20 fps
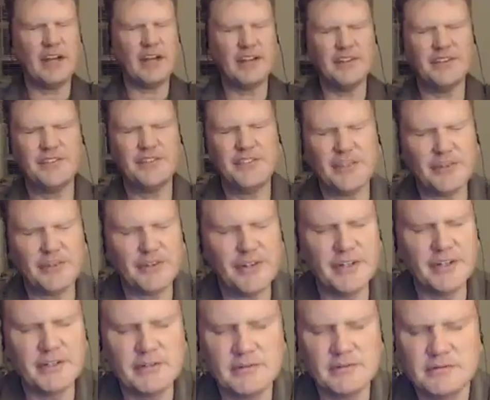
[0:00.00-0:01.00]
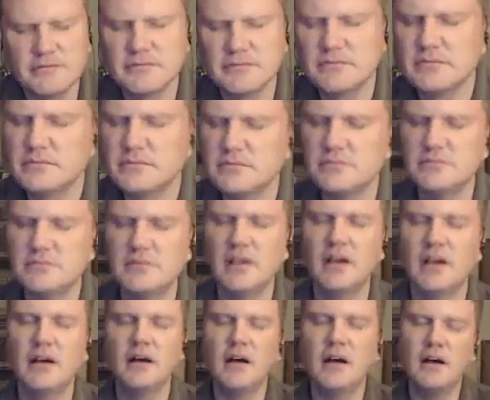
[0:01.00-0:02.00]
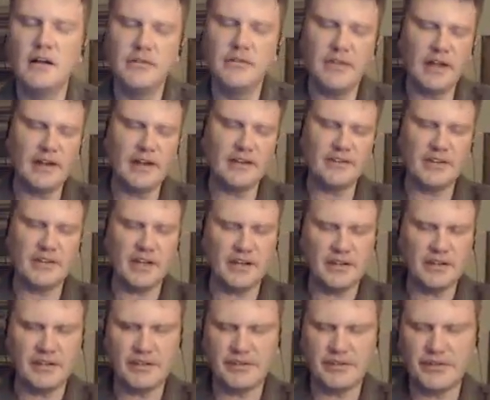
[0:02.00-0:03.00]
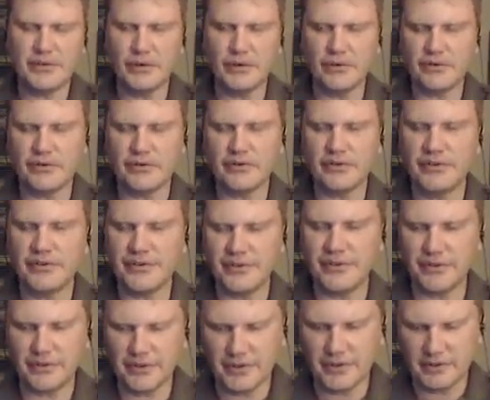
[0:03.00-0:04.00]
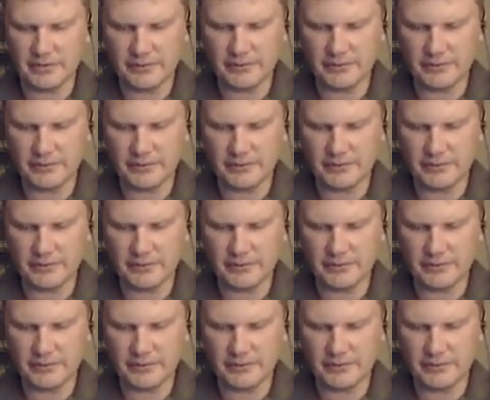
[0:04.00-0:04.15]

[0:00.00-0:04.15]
is Syrian. That is a silver Syrian.